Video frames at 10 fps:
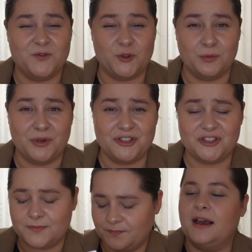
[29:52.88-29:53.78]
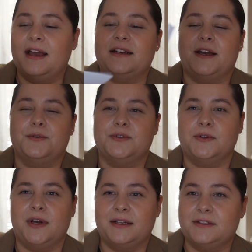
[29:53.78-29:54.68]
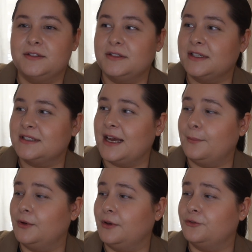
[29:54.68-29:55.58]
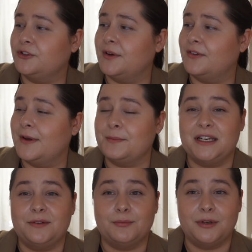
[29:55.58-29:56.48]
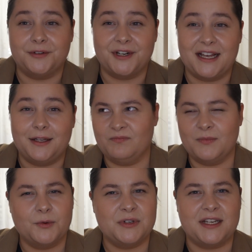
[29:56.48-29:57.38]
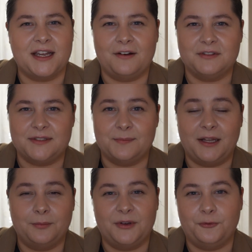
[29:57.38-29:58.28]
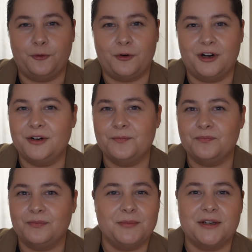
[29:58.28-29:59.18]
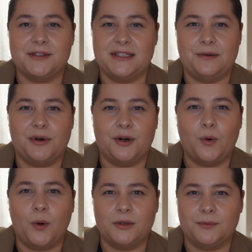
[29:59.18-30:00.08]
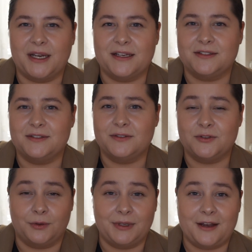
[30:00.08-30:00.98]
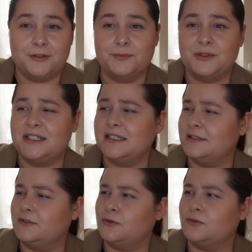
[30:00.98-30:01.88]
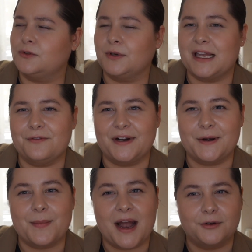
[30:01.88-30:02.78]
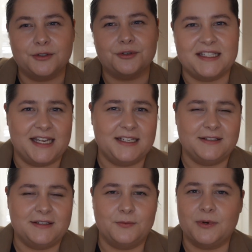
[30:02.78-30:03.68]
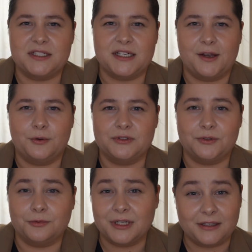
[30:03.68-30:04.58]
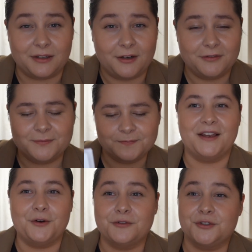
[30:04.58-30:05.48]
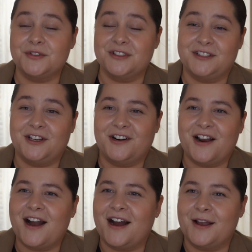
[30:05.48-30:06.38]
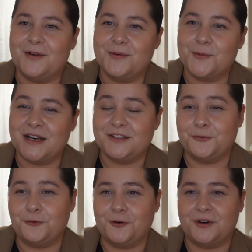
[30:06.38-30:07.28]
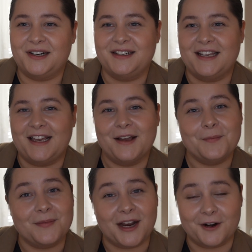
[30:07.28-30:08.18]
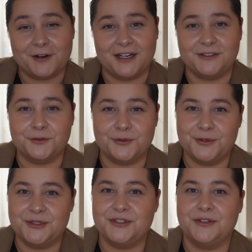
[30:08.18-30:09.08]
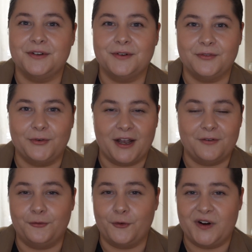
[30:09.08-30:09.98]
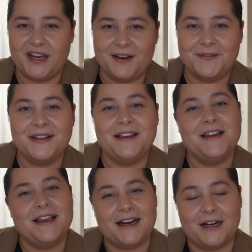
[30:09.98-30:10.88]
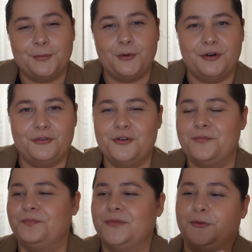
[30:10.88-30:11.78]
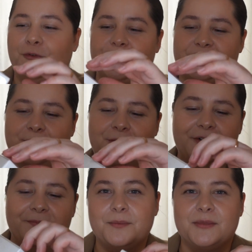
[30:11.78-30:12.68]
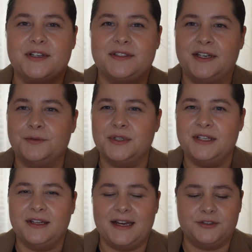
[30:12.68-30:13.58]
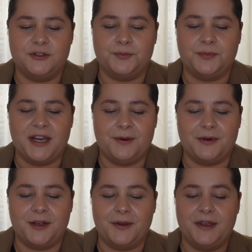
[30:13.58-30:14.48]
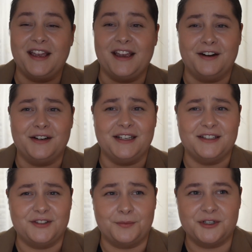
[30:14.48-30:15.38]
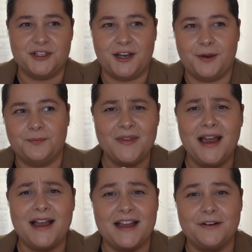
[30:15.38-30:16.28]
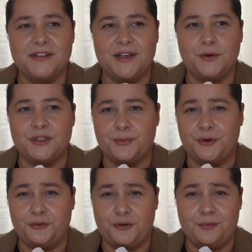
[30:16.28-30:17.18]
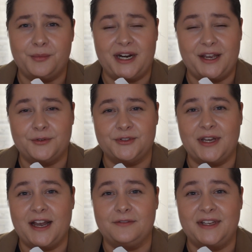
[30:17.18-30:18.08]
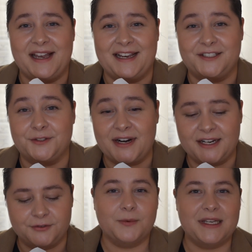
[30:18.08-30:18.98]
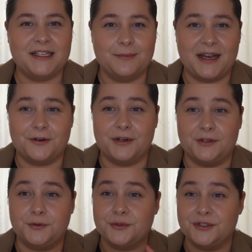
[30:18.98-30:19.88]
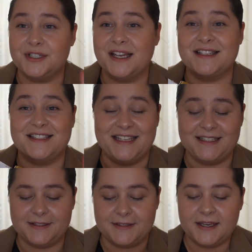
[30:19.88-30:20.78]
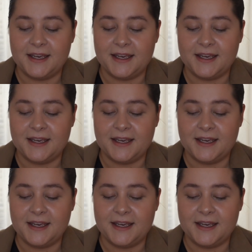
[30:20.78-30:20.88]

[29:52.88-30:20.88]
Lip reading: too much. And I also got the sample of the Feminine Pluriel, which I haven't smelled before, because they were always sold out. But this is also very powdery scent, which I also really love. And over to the star, I went for the Baccarat Rouge 540 hair perfume for summer, because I really like to spray my hair in the summertime. I have the eau de parfum, but I also have the extract in the Baccarat Rouge scent.